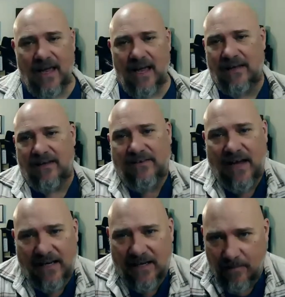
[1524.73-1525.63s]
And this
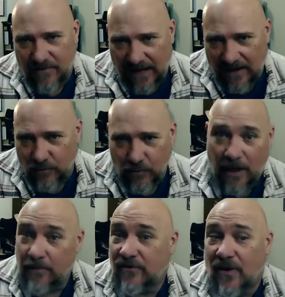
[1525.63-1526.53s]
kind of comes down to what I
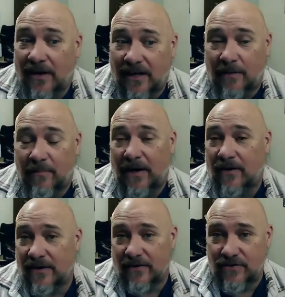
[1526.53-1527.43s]
was talking about
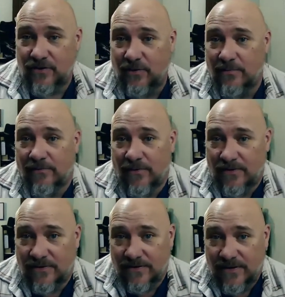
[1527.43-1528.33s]
on consumer
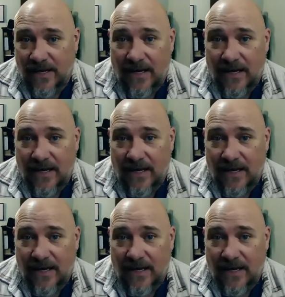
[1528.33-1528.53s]
versus